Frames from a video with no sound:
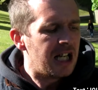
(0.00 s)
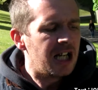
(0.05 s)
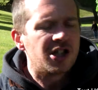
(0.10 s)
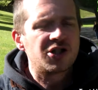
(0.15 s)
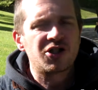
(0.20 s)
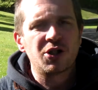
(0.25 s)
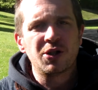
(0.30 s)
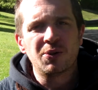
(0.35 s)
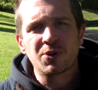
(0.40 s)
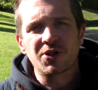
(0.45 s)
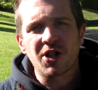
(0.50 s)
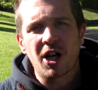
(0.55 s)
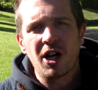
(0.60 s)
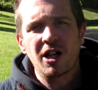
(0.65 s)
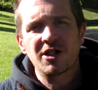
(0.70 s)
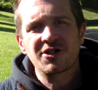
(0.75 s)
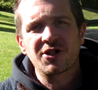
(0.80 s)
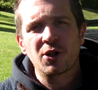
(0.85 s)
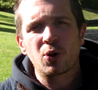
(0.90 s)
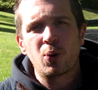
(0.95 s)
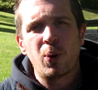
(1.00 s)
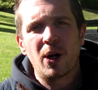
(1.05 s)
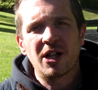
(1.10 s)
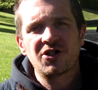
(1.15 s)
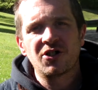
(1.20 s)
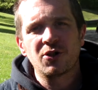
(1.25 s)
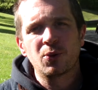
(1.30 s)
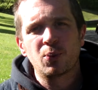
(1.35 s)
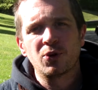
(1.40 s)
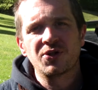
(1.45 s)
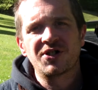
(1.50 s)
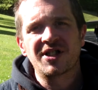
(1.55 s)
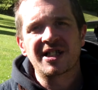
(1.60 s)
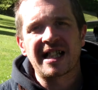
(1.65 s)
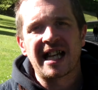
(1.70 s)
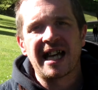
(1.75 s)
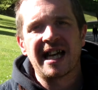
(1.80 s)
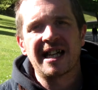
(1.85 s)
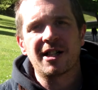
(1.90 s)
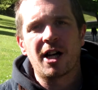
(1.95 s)
She was also questioned once
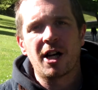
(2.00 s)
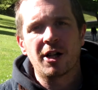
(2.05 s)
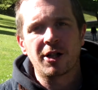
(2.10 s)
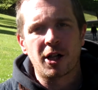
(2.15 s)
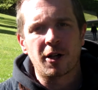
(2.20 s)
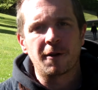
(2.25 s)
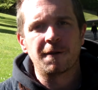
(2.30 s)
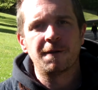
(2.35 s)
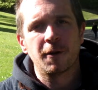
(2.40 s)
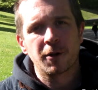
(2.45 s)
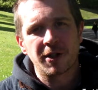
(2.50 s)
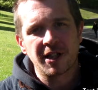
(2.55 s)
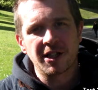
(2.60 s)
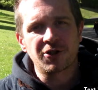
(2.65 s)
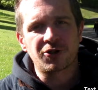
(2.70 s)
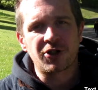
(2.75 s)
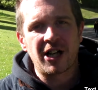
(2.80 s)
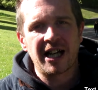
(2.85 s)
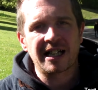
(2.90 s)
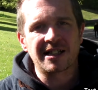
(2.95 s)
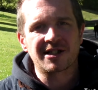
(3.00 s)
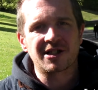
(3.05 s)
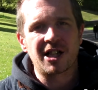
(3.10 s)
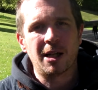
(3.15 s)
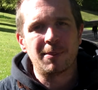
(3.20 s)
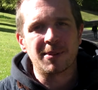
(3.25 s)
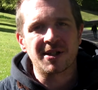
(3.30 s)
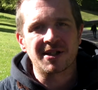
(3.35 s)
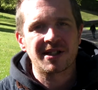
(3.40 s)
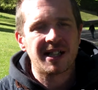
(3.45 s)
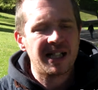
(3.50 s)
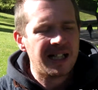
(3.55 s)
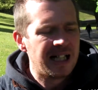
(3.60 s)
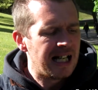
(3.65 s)
again on her "fucking dregs" comment.